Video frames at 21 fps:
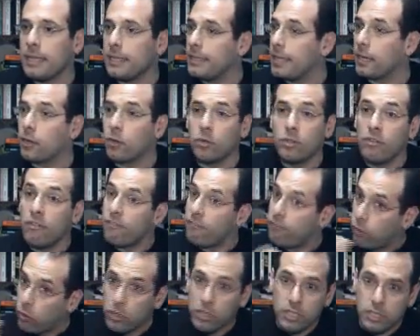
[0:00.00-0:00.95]
they couldn't
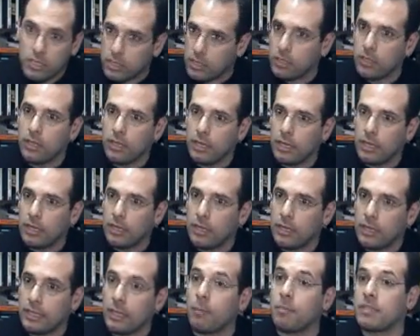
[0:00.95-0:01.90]
force
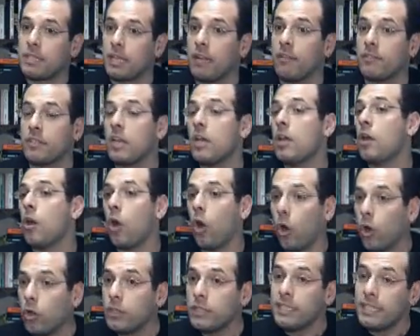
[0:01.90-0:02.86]
themselves
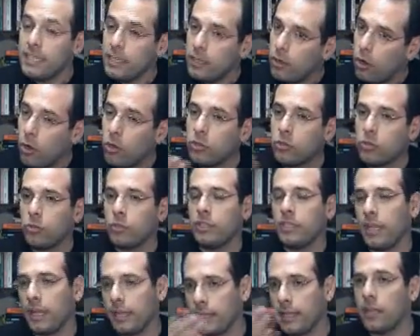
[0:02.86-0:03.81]
onto
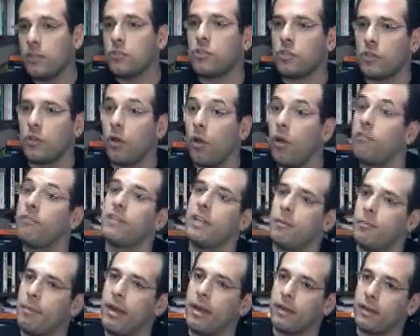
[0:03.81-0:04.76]
the attention of
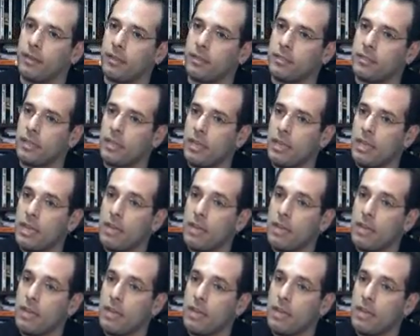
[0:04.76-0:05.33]
the Americans